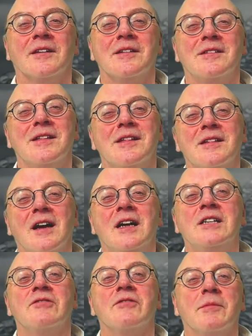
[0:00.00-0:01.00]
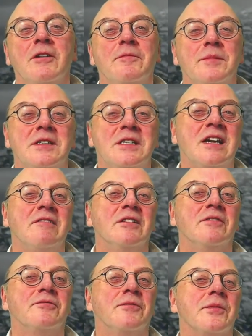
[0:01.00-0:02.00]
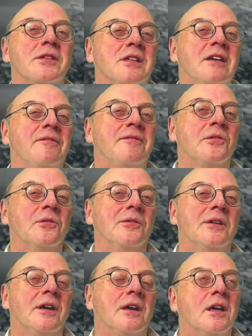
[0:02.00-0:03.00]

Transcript: It's designed to remove material from the seafloor.